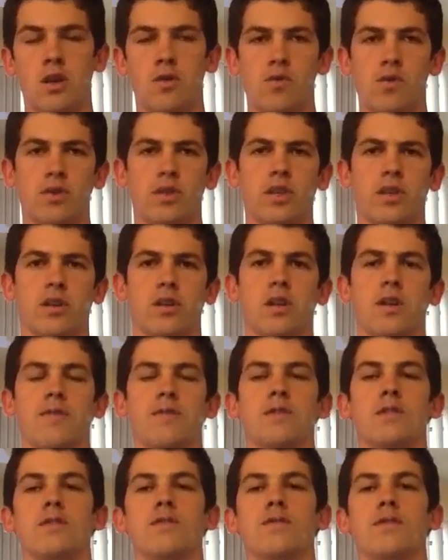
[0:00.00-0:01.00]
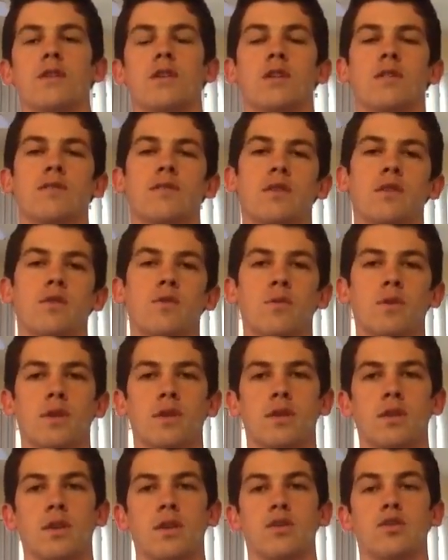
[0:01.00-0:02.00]
Rotator cuff is involved
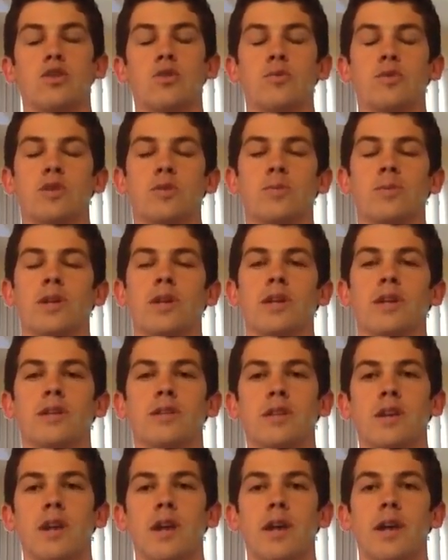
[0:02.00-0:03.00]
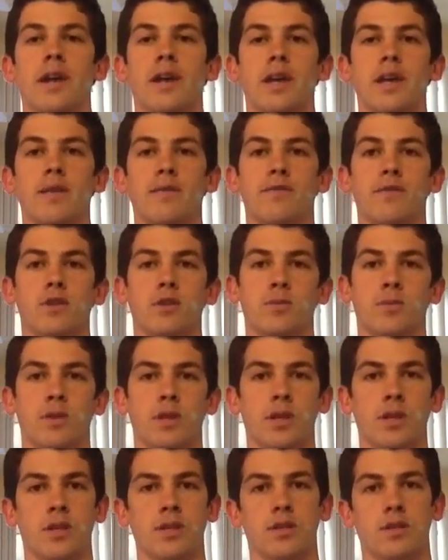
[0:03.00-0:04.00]
with the supraspinatus,
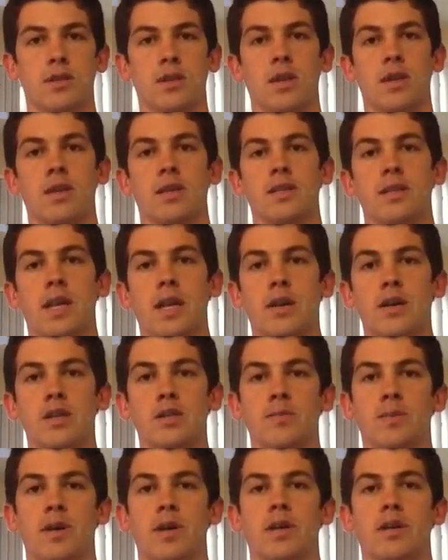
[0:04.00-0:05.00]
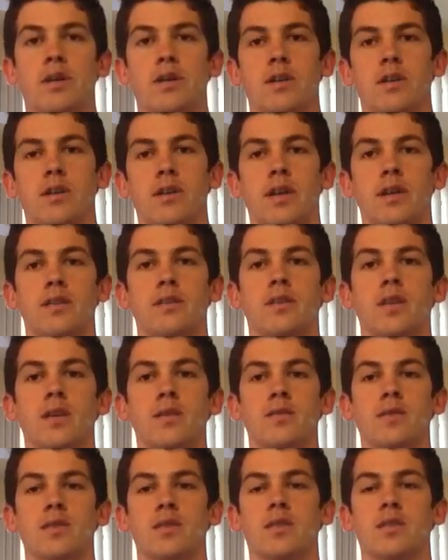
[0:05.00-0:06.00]
infraspinatus, teres minor, and
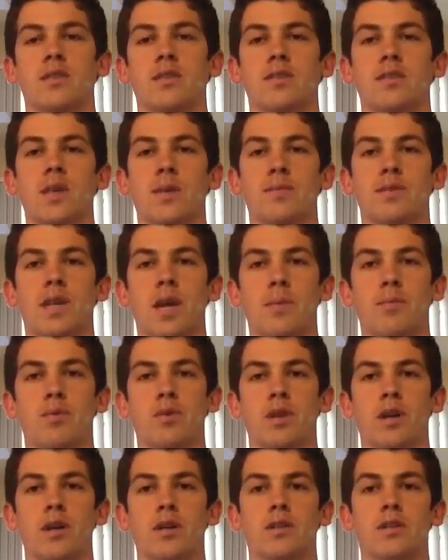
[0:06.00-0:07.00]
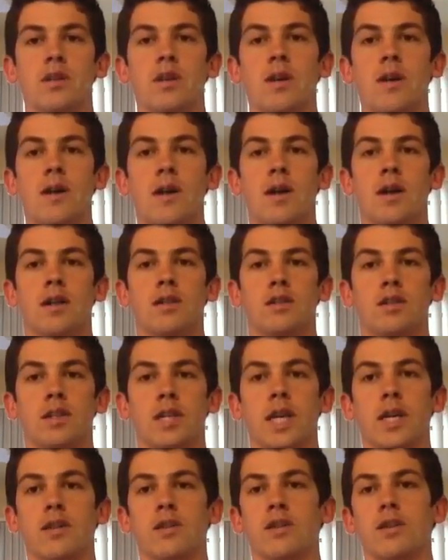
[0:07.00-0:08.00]
subscapularis.
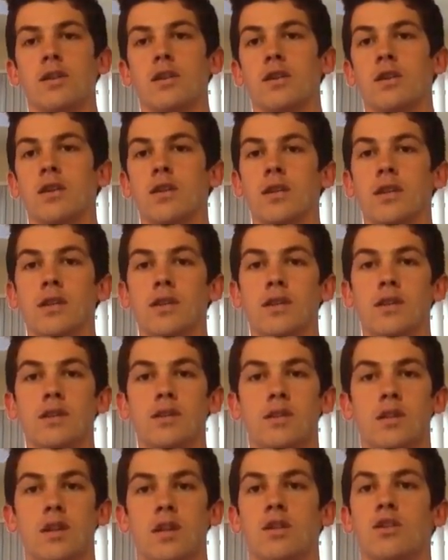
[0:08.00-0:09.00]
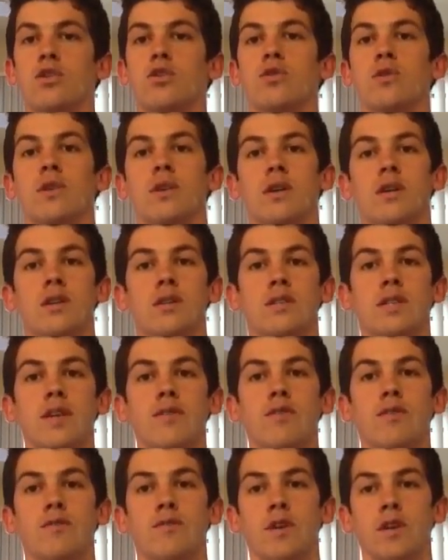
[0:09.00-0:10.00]
Together, these do
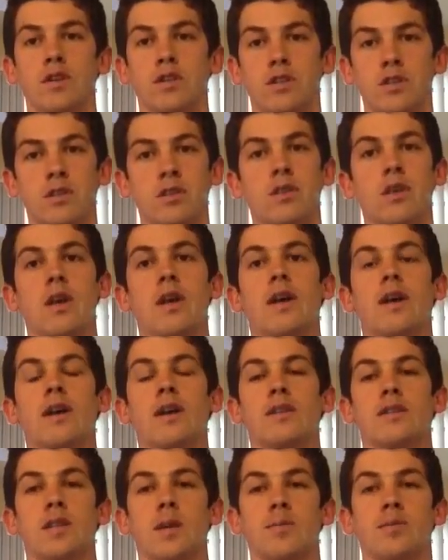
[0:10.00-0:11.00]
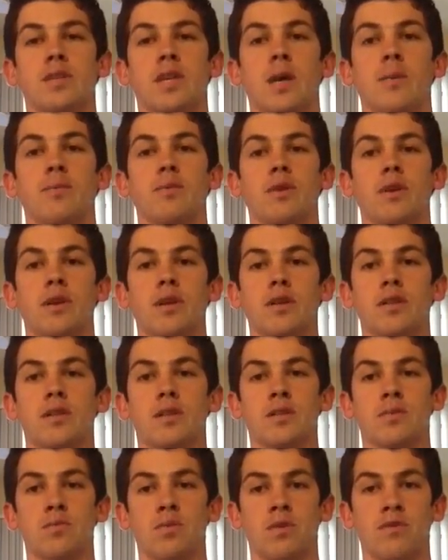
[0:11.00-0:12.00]
several functions. Subscapularis
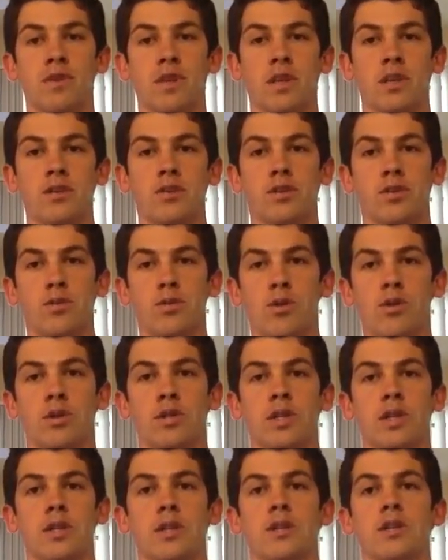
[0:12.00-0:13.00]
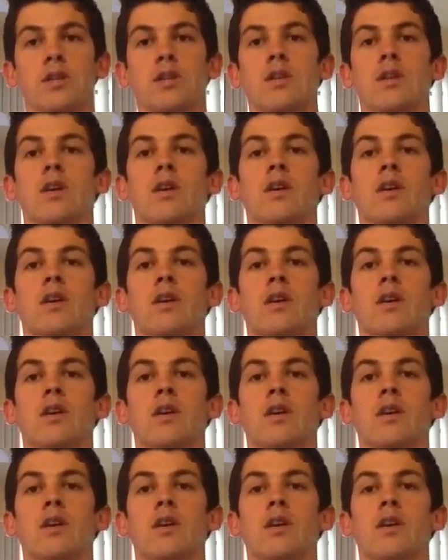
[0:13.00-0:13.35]
is more of an internal rotator.